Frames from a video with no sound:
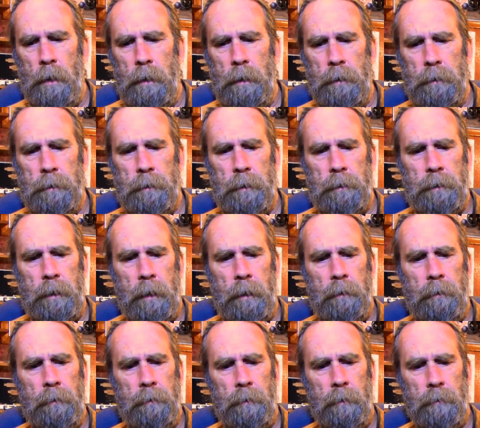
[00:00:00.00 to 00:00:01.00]
As I said,
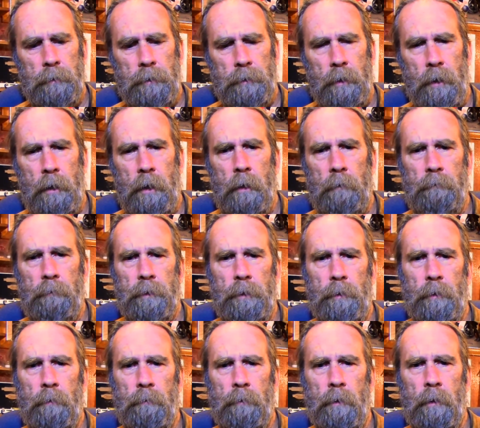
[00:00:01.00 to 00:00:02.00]
you know, start off with the
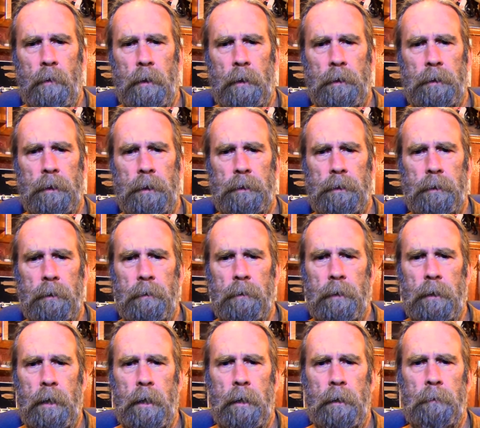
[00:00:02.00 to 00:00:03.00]
overall condition of the
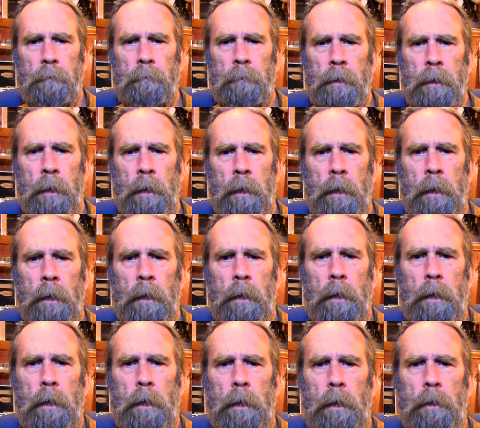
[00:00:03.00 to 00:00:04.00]
gun.
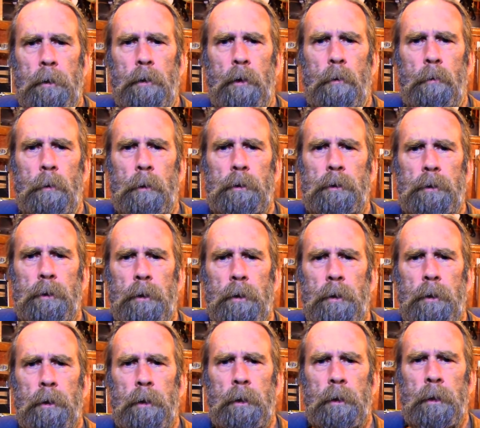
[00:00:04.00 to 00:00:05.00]
Know what
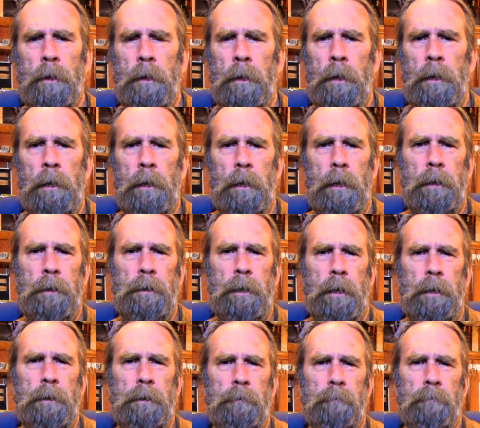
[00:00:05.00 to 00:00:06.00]
your
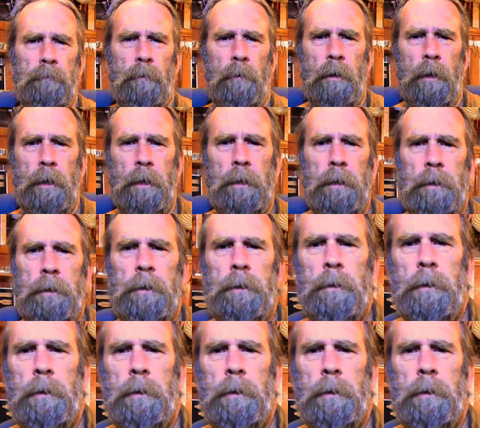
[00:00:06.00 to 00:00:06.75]
intention for it is.